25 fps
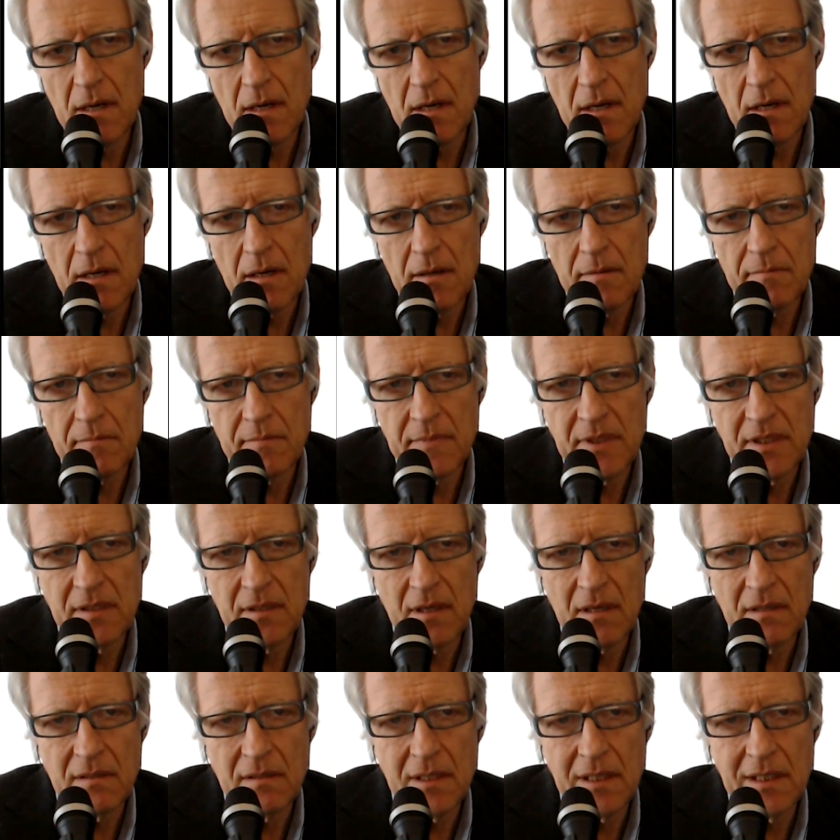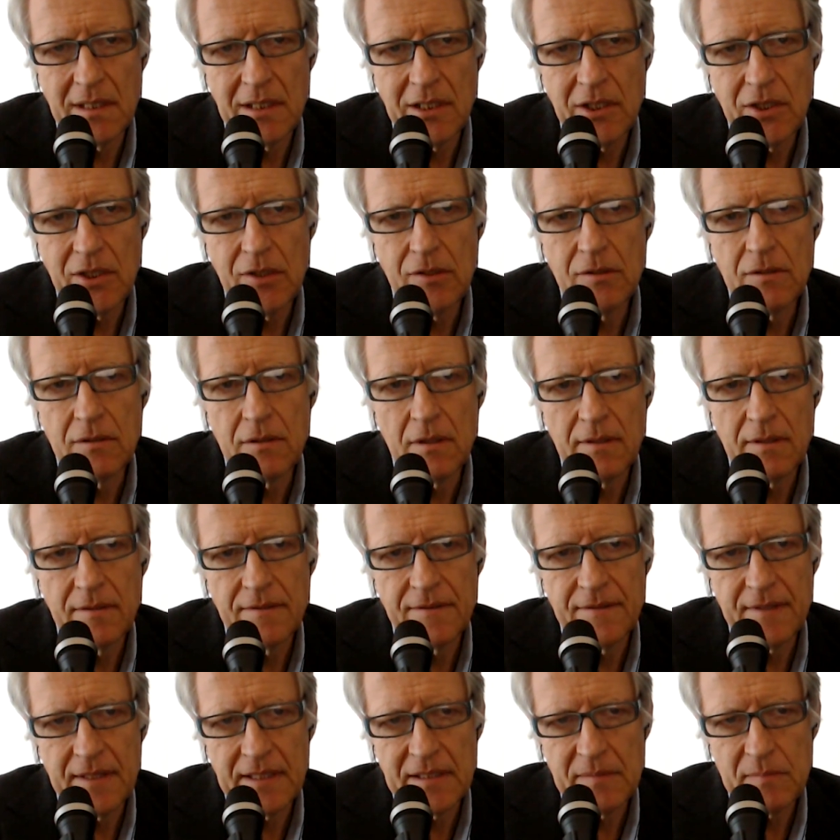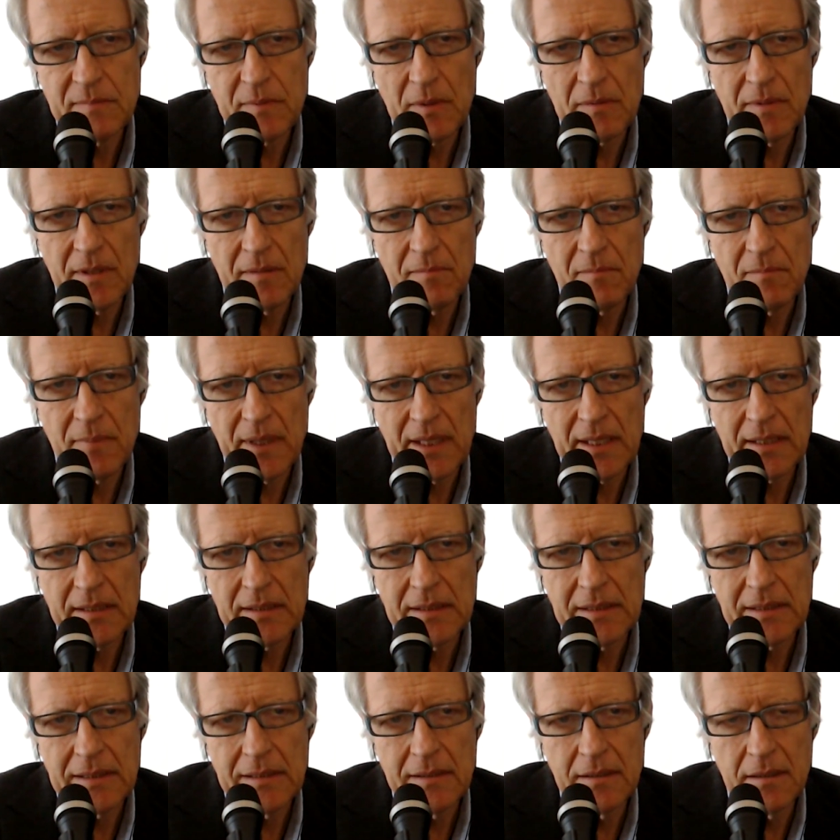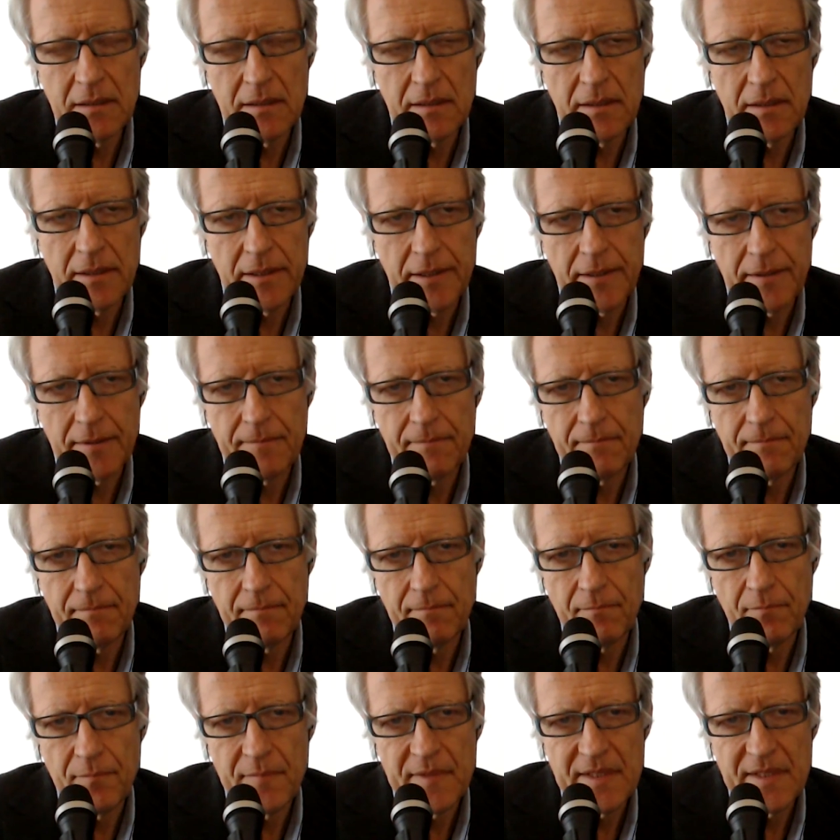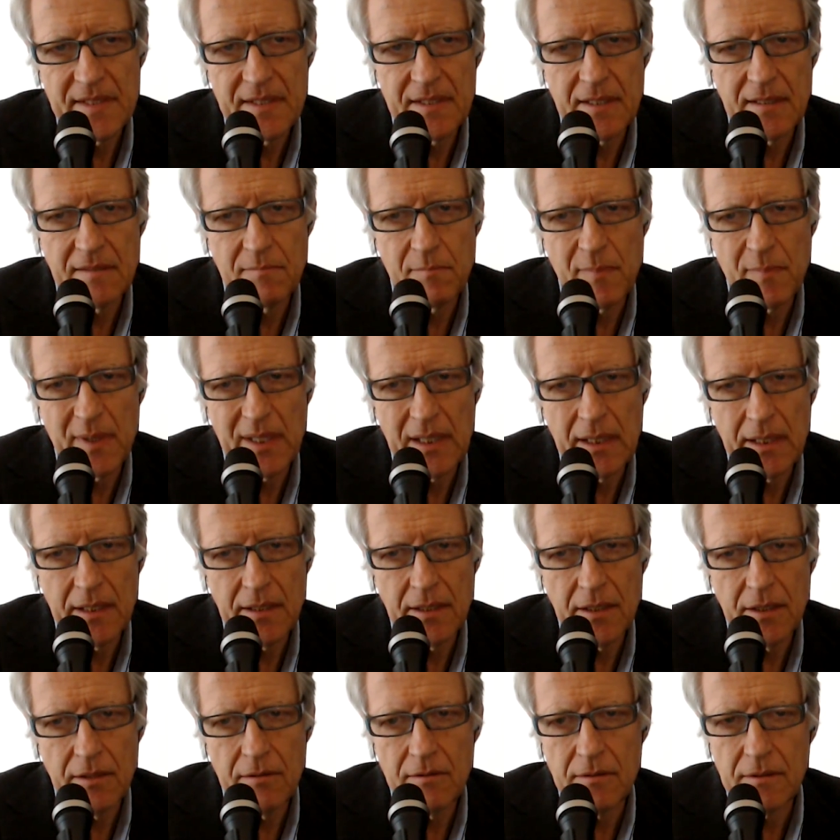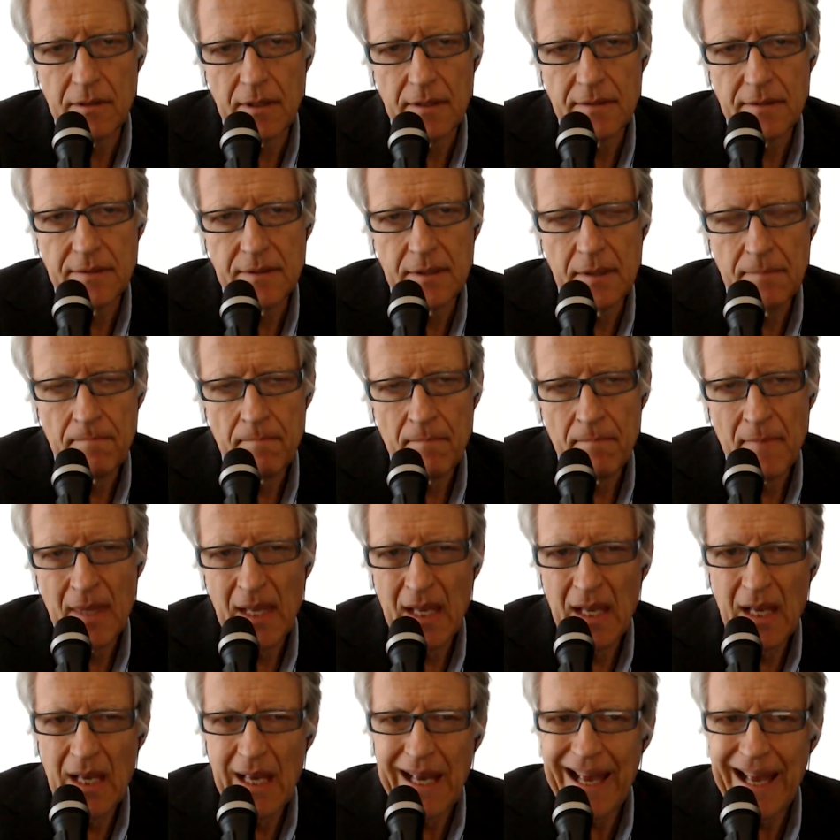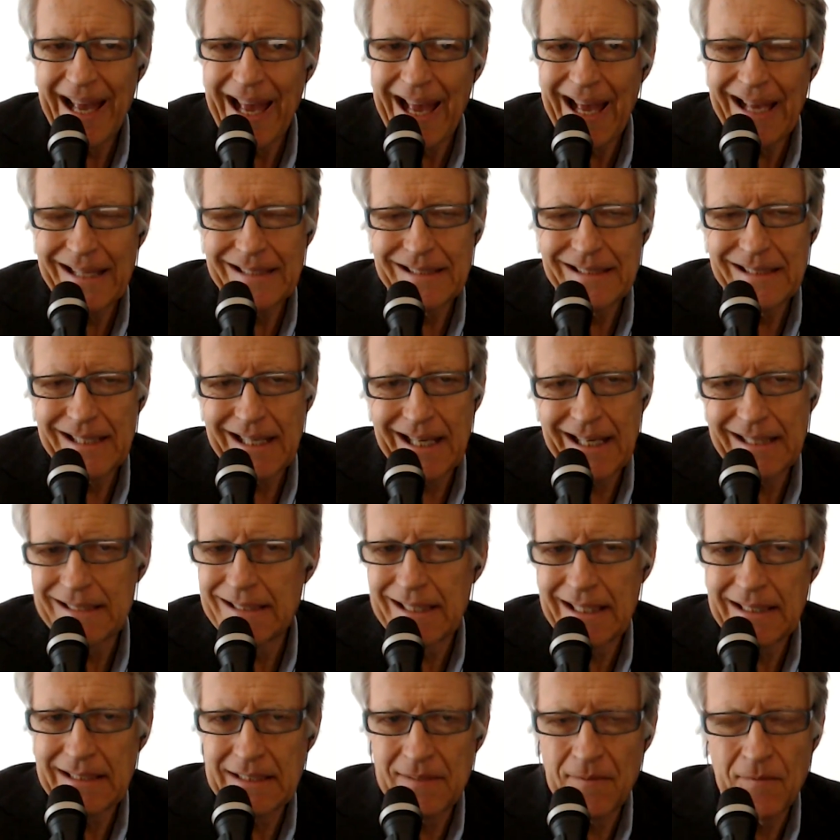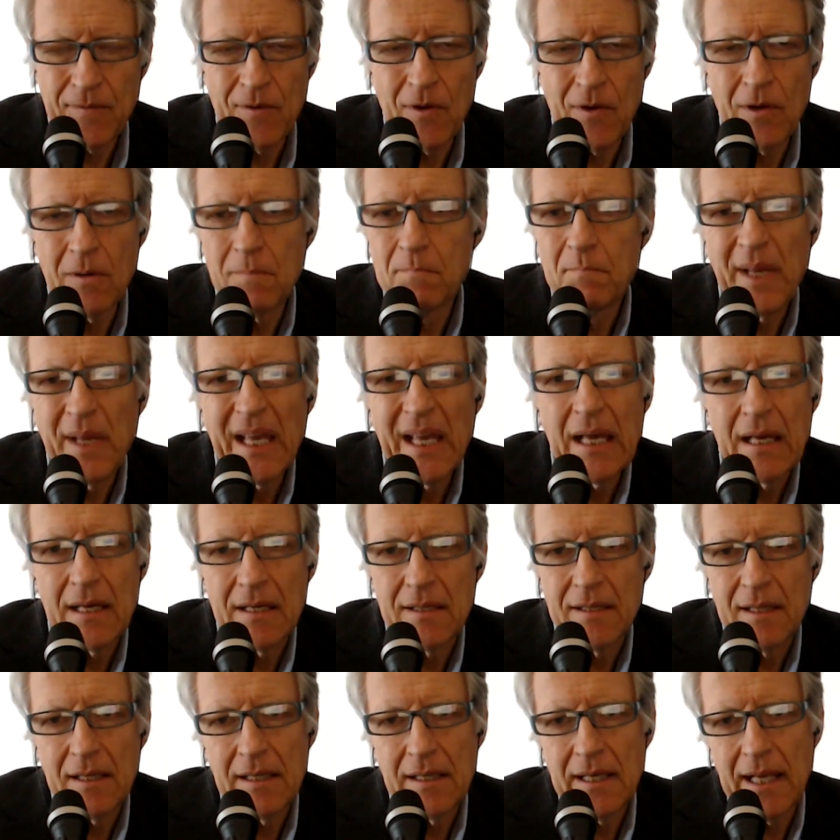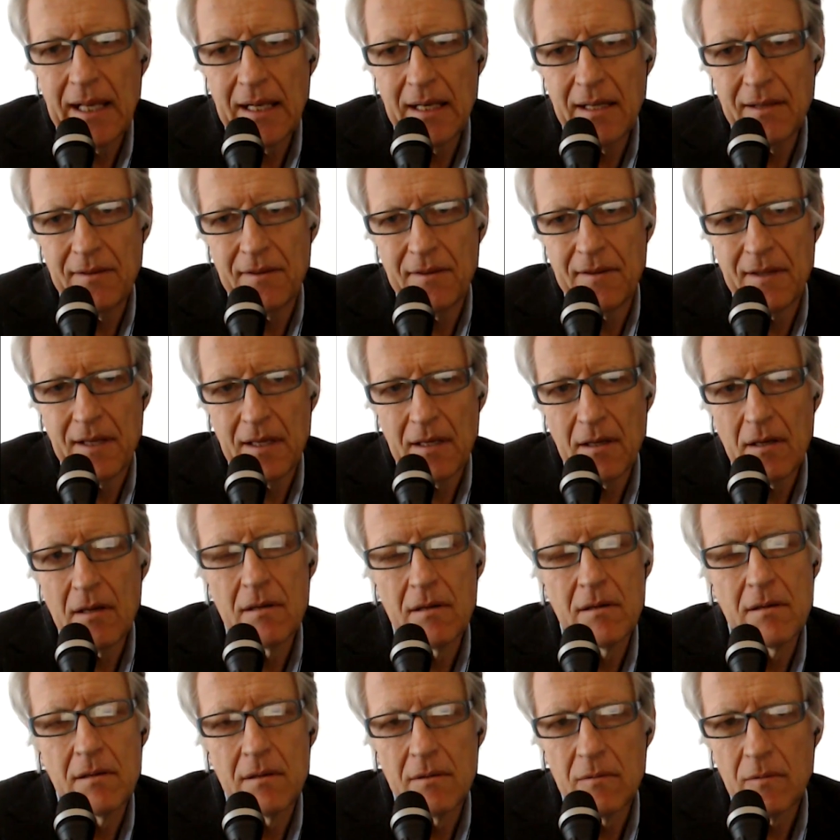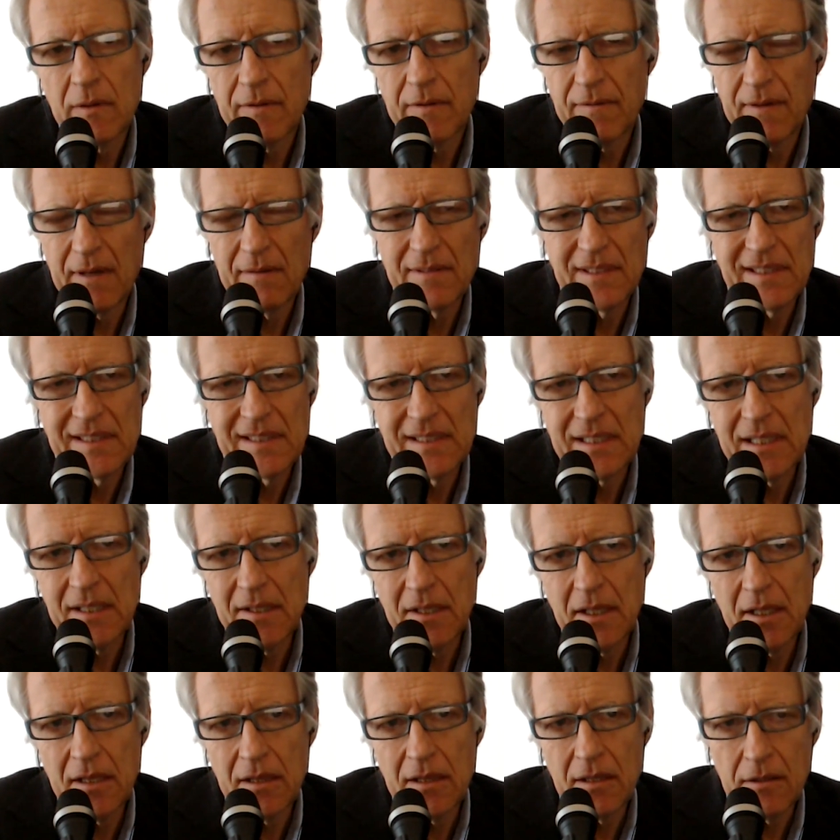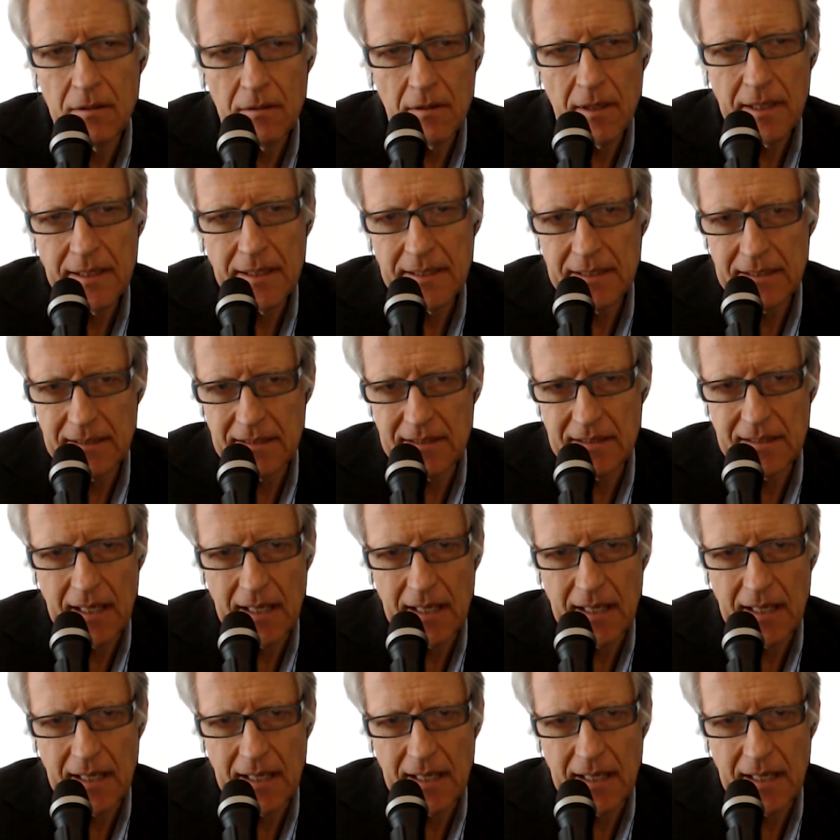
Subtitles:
In euros, that's probably about 6 billion euros, and that's far bigger than anything we've ever seen in the United